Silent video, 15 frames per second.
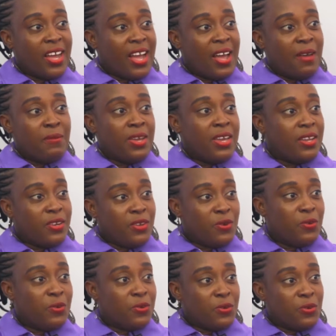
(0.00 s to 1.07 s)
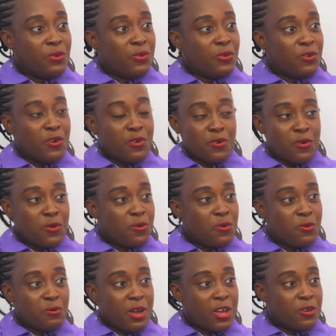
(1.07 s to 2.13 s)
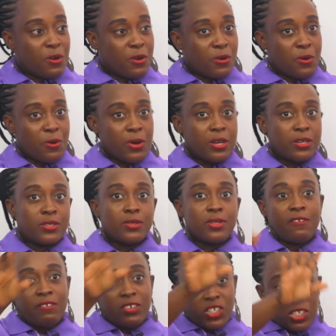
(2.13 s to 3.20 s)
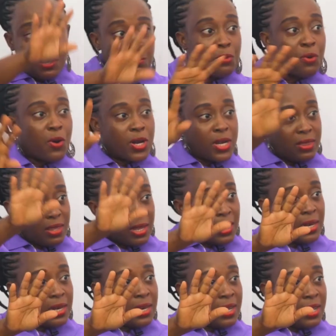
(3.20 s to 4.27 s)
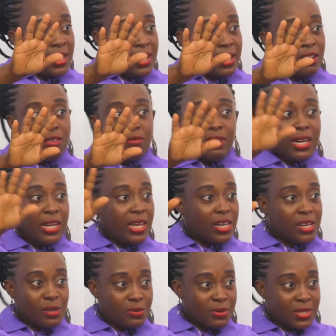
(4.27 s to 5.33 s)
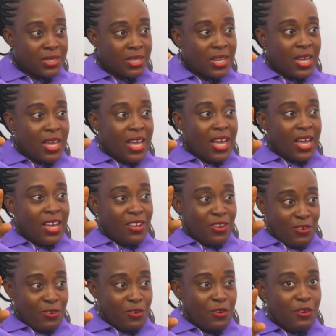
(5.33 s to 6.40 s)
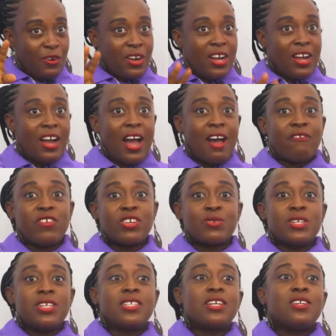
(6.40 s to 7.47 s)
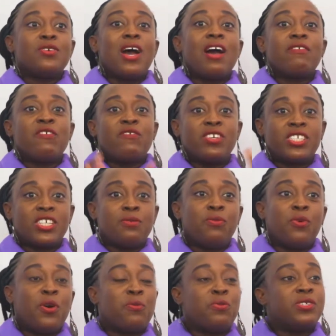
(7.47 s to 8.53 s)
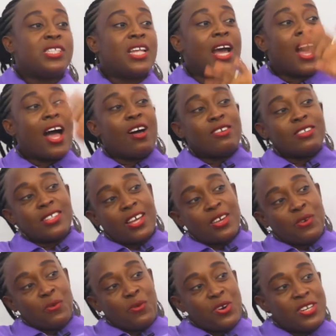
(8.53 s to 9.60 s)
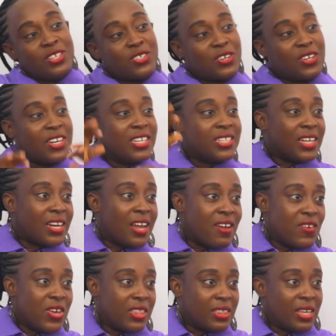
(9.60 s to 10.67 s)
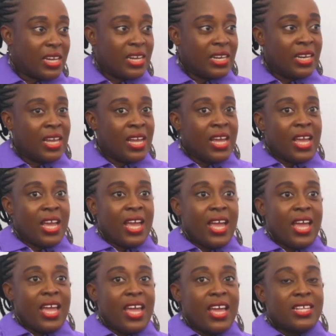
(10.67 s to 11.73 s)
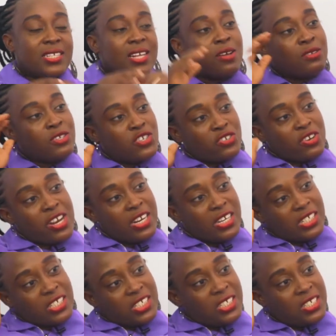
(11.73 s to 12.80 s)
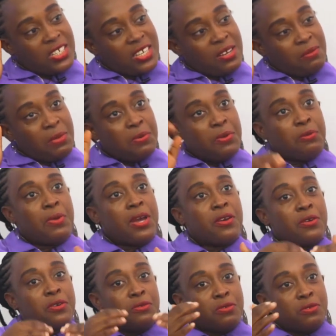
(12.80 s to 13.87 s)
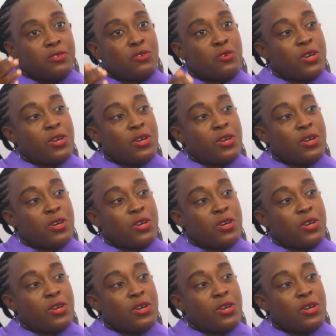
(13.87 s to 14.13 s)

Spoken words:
you don't know where you're going. So the vision board thing, it really helps. At first when they said you have a vision board, put the house that you want on it and everything. It sounds strange. Maybe you might not do